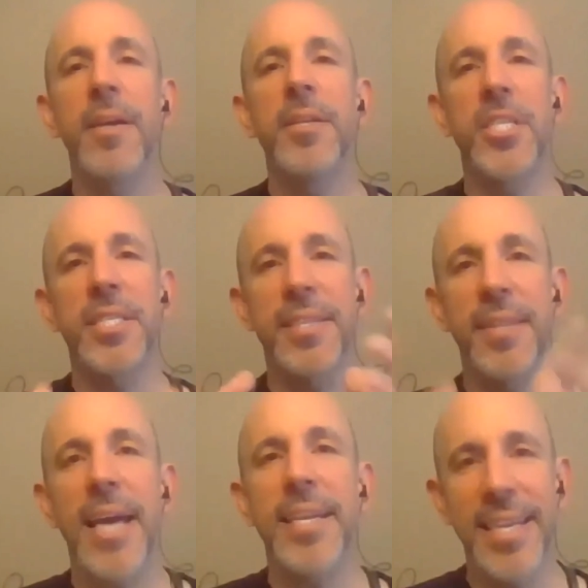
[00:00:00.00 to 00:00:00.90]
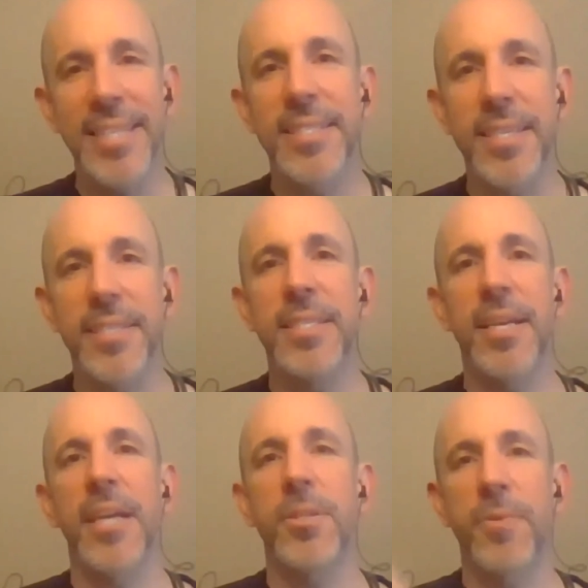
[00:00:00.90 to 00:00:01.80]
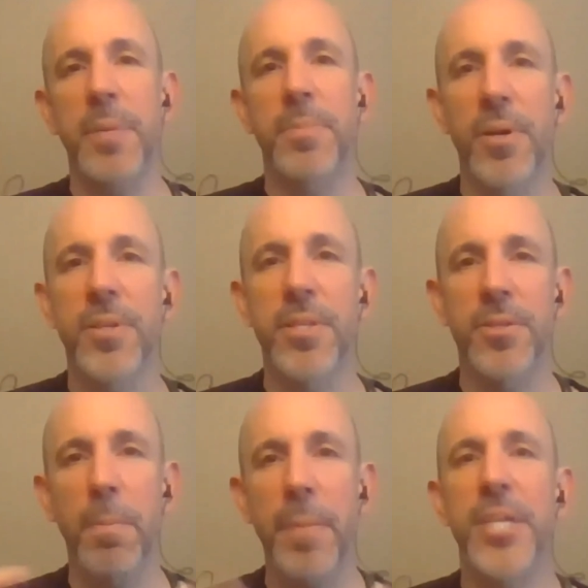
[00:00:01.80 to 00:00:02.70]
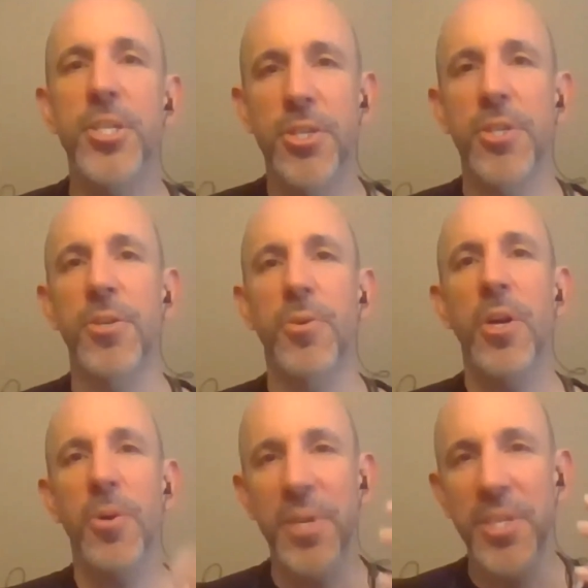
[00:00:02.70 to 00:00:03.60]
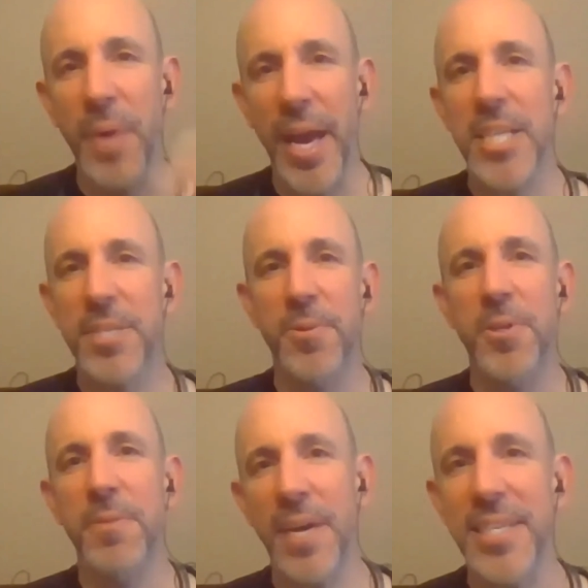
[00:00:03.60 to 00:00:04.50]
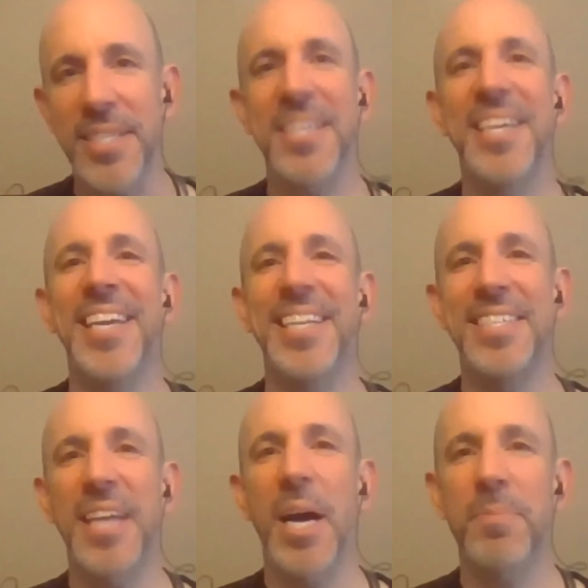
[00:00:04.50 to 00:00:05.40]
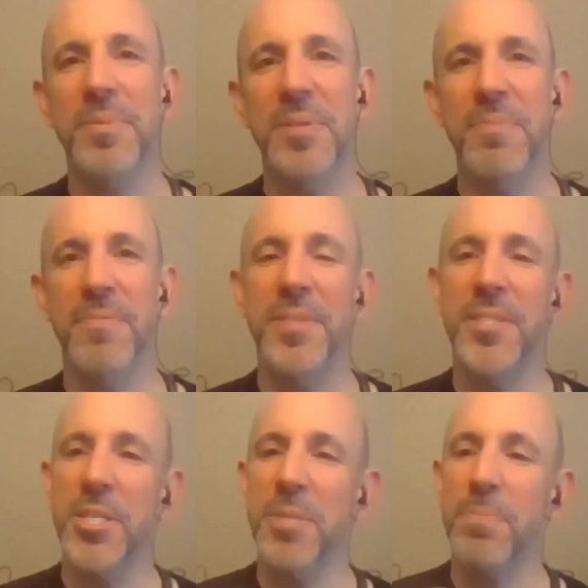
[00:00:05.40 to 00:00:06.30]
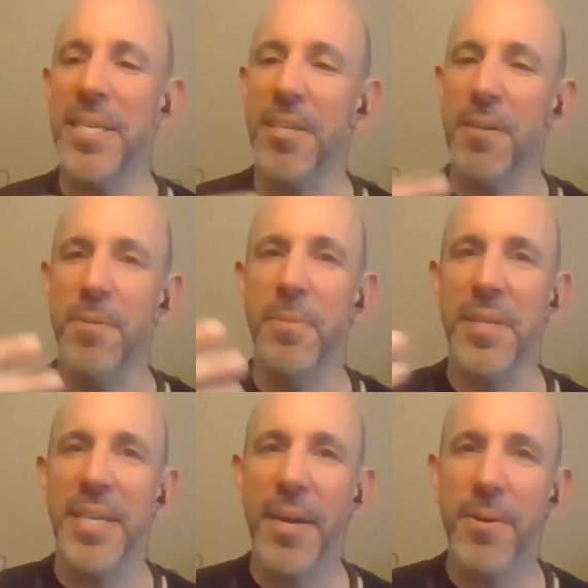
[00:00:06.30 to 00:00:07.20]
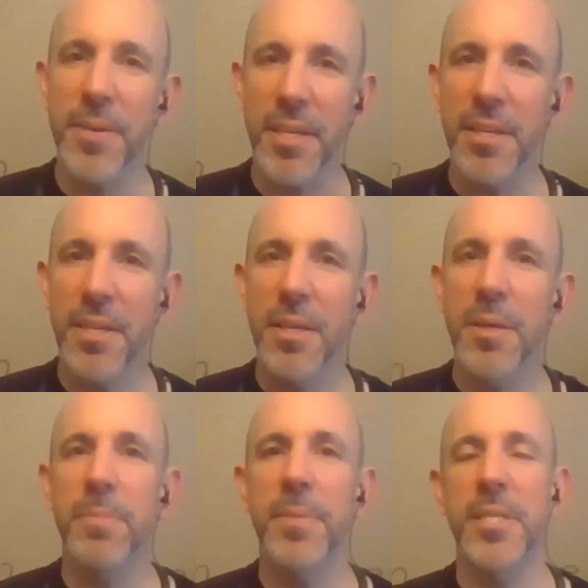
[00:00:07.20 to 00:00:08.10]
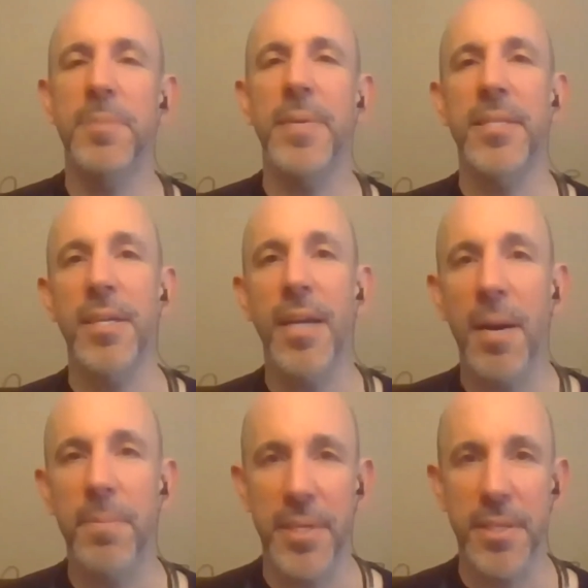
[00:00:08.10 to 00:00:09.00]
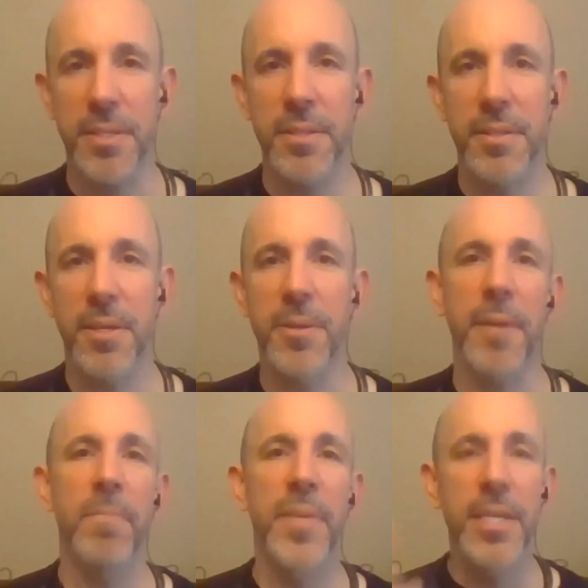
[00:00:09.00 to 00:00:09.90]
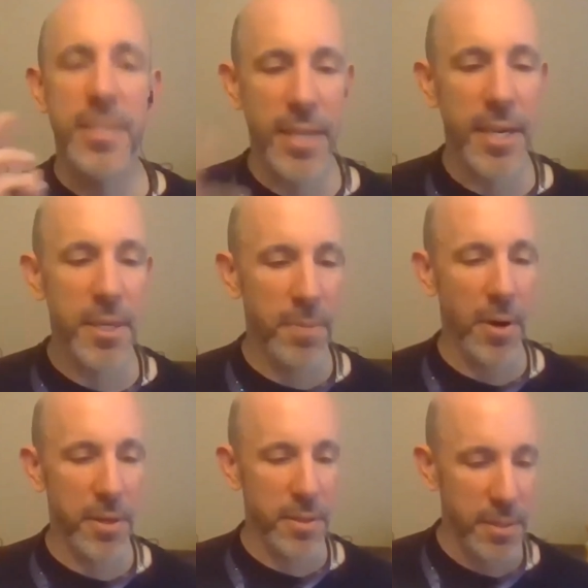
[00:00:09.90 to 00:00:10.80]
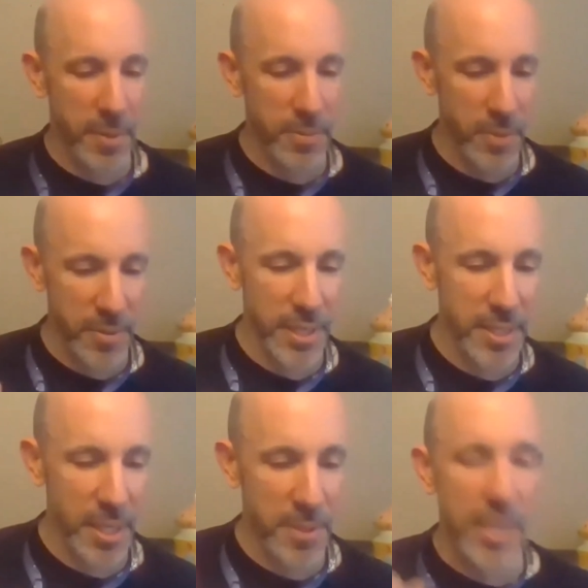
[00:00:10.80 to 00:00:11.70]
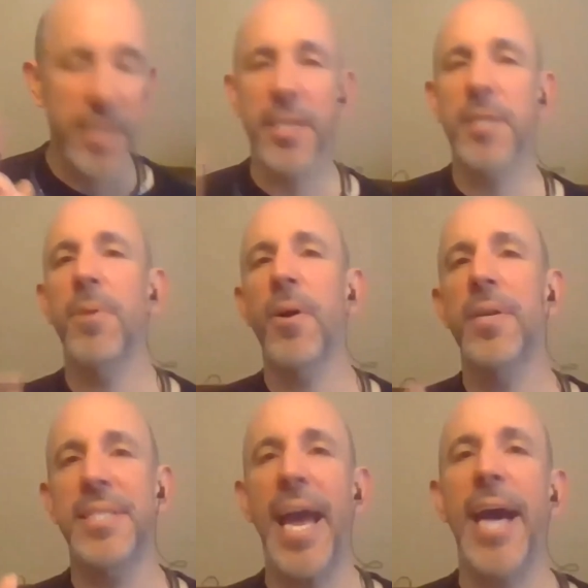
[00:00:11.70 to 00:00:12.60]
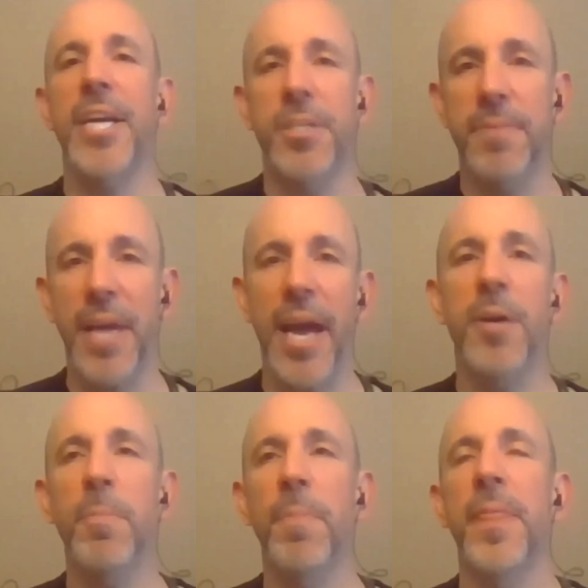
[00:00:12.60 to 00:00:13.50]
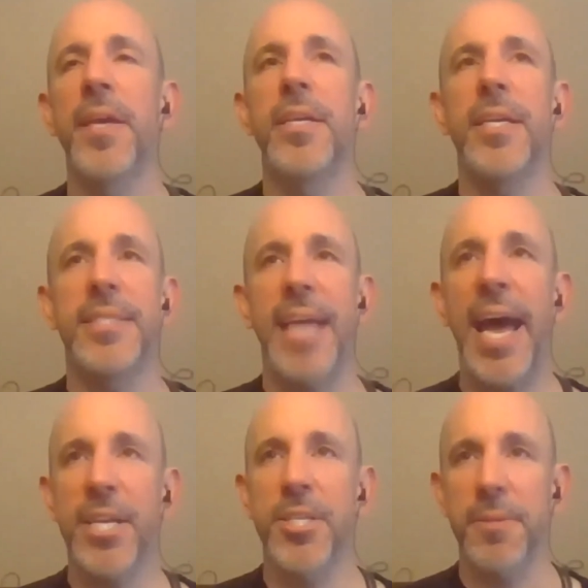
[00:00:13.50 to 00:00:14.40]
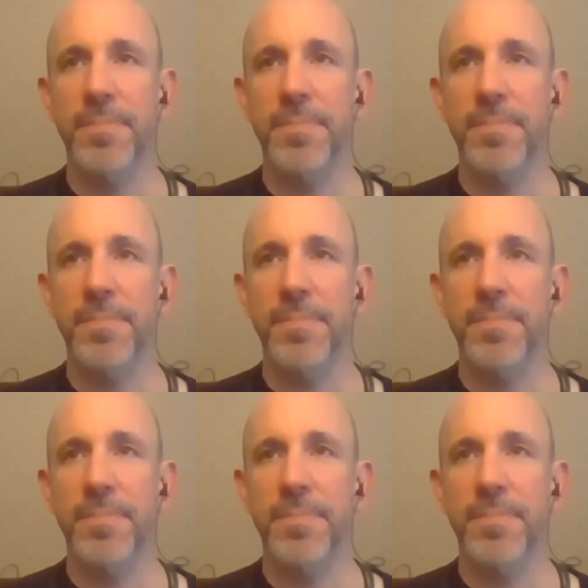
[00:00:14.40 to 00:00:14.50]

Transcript: Just in that instance, he's not the right person. So make sure when you ask for advice, it's not just based on familiarity, but it's based on competence. Okay, second part, I'm running out of time here. Second part is the action of the how, is action.